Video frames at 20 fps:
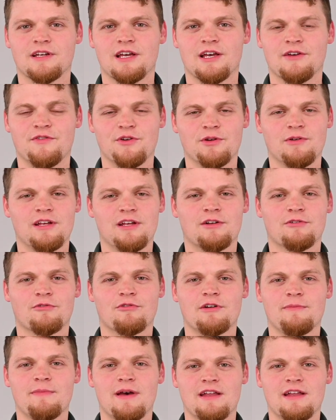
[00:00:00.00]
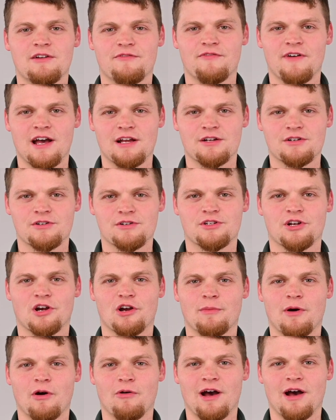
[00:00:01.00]
If you need a remanufactured
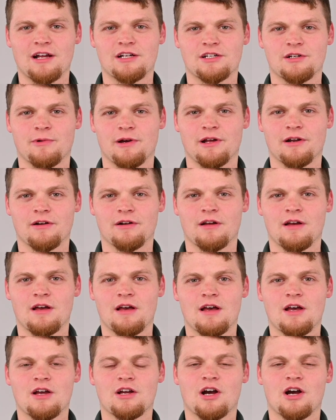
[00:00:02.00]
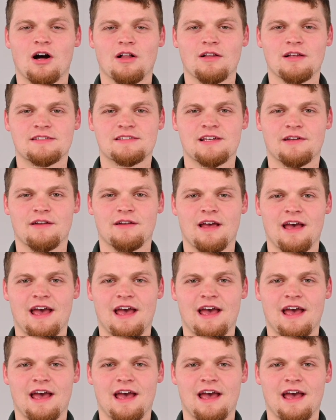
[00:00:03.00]
turbo actuator, call us at